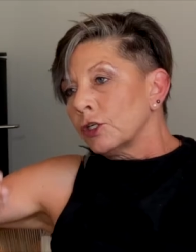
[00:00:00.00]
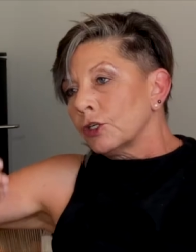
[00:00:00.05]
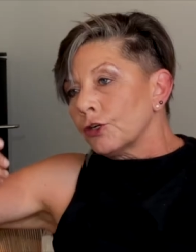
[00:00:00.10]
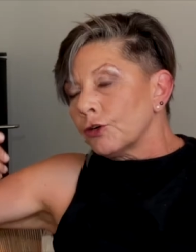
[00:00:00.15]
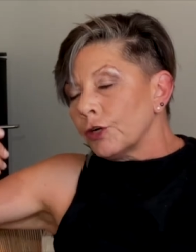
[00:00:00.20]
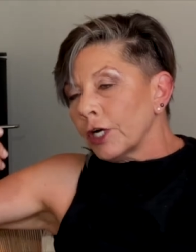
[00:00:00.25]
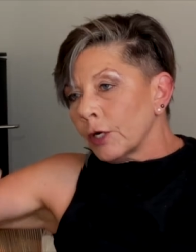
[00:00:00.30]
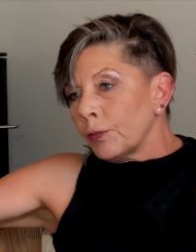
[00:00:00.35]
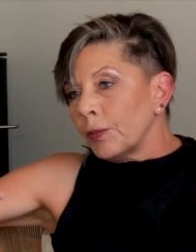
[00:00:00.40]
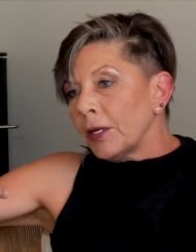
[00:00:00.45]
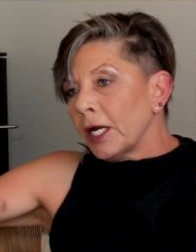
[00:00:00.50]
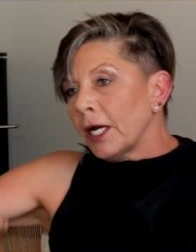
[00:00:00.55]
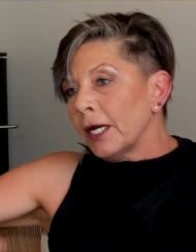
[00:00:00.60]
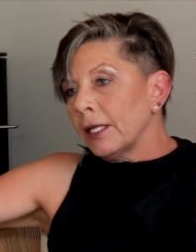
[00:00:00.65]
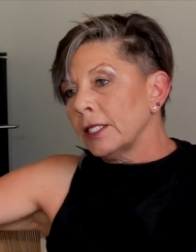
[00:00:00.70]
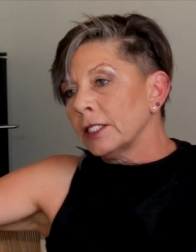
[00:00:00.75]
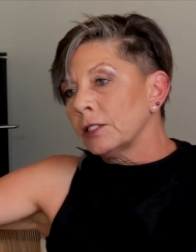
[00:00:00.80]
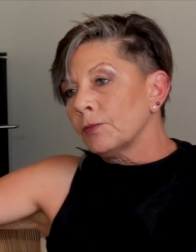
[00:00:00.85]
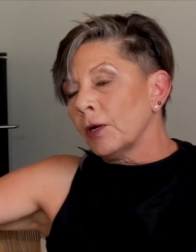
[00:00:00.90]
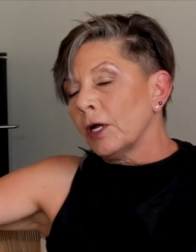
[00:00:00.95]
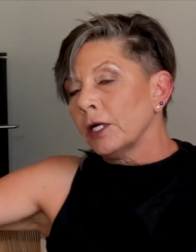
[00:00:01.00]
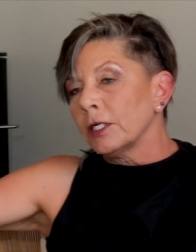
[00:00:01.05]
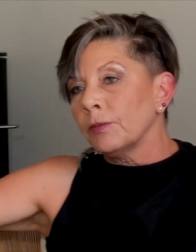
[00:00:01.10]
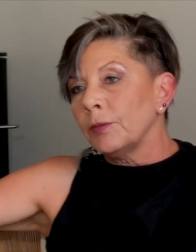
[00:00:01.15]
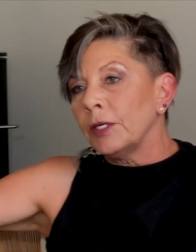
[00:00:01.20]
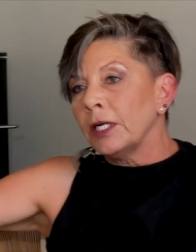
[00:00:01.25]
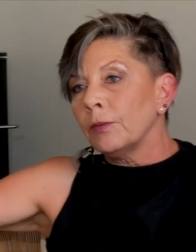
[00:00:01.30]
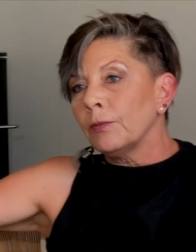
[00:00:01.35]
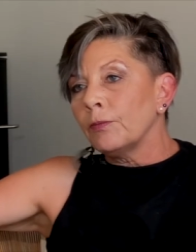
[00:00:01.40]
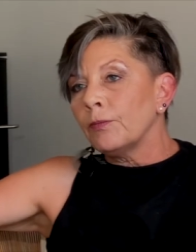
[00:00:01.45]
the trick behind this
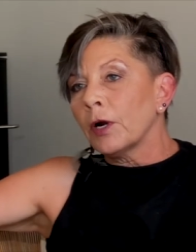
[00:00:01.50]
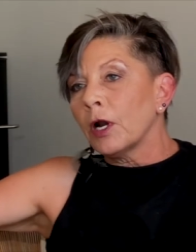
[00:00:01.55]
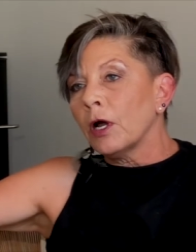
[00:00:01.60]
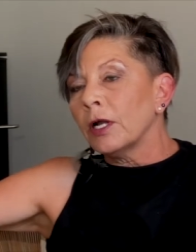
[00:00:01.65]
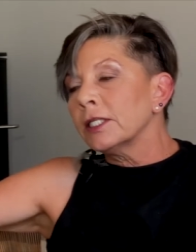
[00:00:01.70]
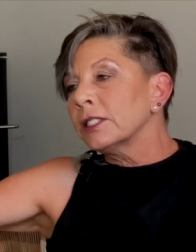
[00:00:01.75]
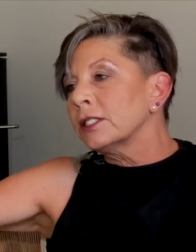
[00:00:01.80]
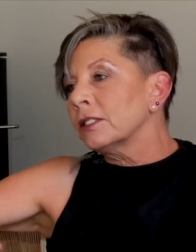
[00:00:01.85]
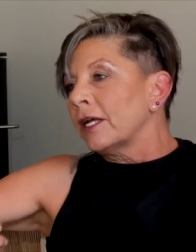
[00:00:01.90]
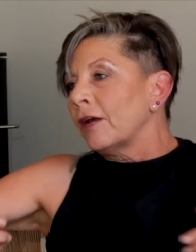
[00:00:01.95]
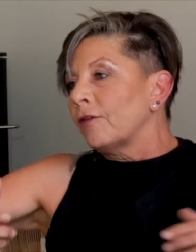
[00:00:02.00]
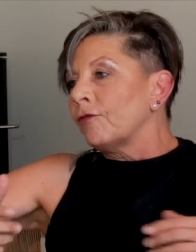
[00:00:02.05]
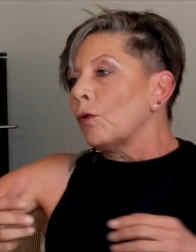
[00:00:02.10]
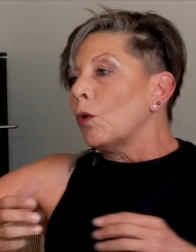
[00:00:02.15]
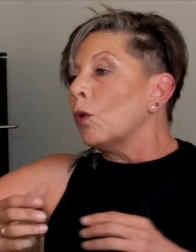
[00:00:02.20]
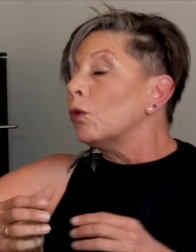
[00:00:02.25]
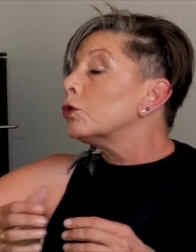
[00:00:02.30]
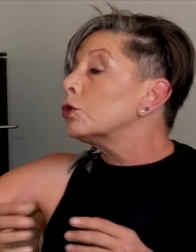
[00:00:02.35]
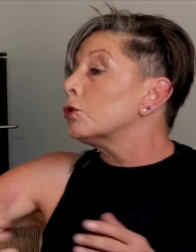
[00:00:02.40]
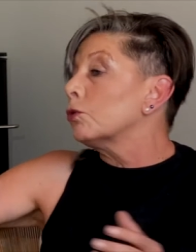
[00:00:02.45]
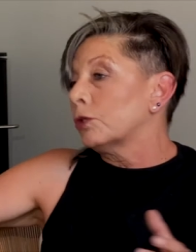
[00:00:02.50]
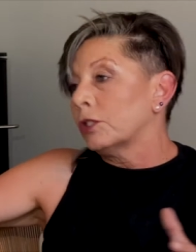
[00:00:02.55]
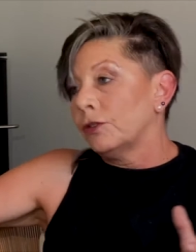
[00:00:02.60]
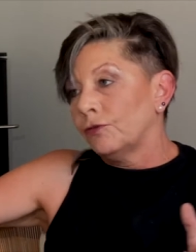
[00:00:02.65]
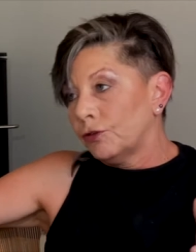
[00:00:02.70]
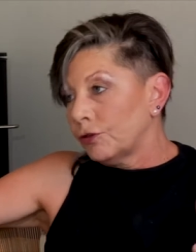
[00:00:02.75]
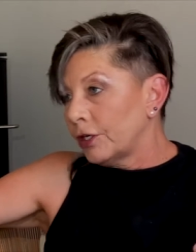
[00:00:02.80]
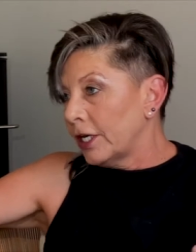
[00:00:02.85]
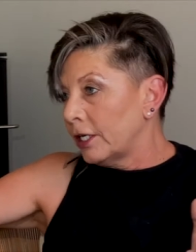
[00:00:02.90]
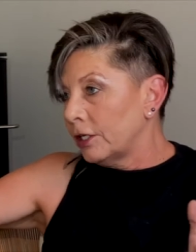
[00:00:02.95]
plant, I mean, plants have all
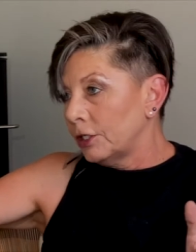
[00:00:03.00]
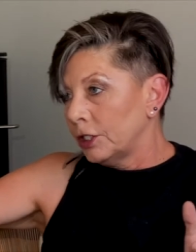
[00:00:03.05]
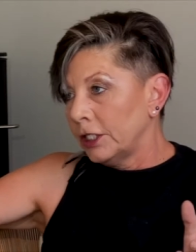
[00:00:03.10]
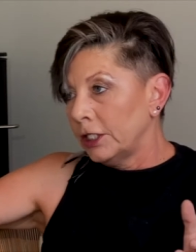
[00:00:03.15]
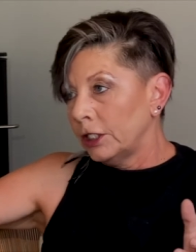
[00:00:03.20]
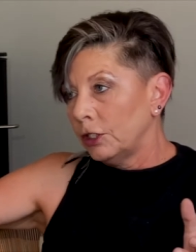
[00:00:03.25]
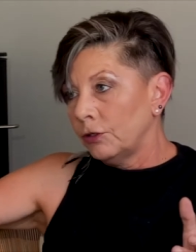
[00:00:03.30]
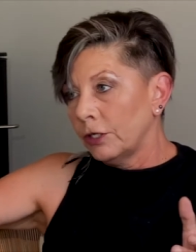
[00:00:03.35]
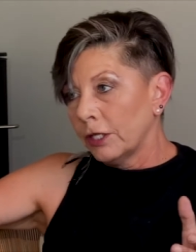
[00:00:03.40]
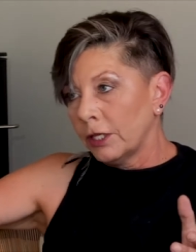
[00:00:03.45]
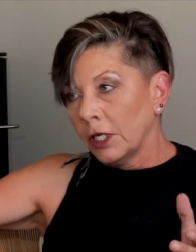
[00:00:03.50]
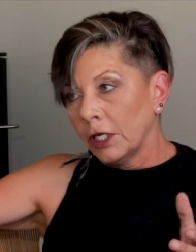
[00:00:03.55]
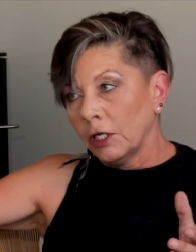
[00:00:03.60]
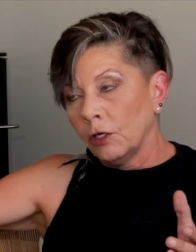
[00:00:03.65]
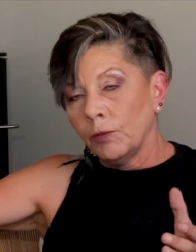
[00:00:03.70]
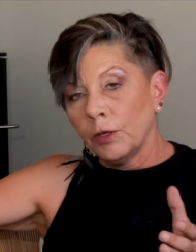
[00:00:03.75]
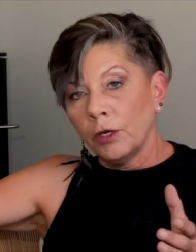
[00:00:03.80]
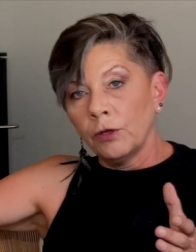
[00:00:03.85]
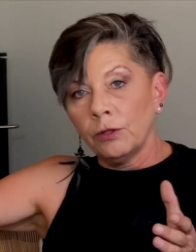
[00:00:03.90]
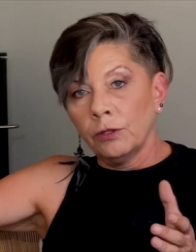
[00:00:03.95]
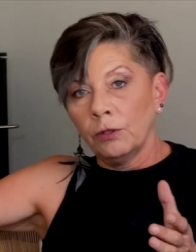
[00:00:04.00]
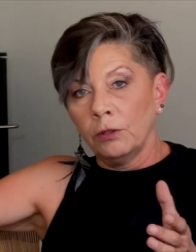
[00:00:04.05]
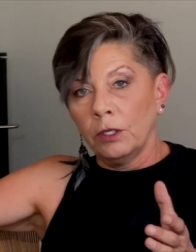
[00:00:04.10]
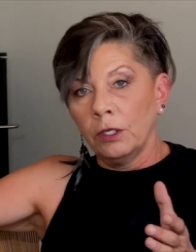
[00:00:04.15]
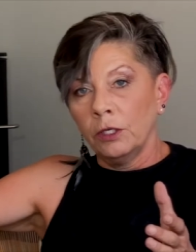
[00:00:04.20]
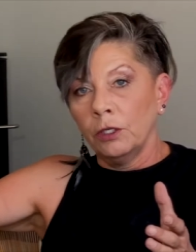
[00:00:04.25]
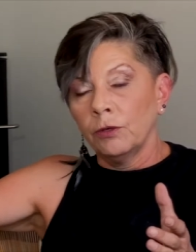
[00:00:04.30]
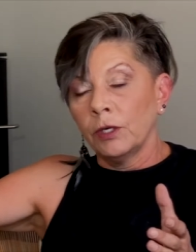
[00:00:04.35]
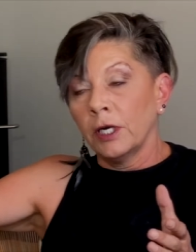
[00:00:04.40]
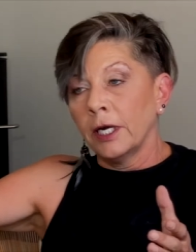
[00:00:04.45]
sorts of strategies. You think you
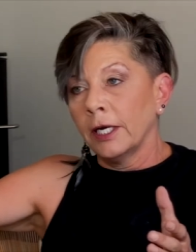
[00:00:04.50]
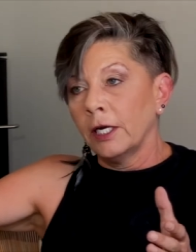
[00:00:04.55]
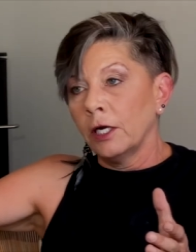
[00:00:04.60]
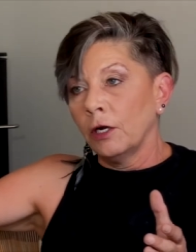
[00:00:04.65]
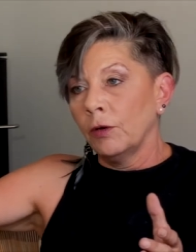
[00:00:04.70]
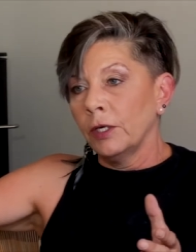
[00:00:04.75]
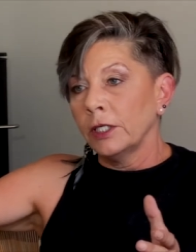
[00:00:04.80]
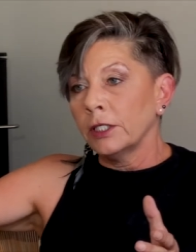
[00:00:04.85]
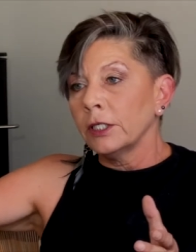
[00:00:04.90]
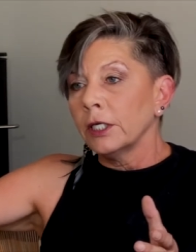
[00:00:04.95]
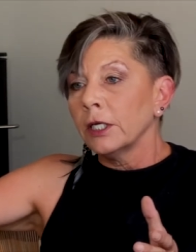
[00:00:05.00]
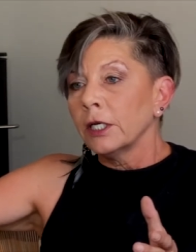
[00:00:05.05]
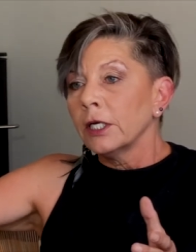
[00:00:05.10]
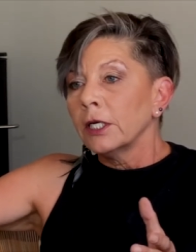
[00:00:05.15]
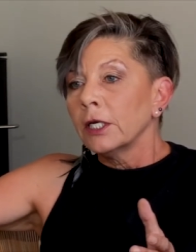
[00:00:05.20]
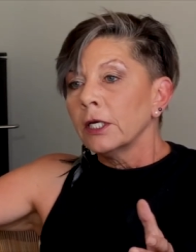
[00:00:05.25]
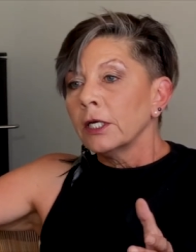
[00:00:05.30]
and I know it.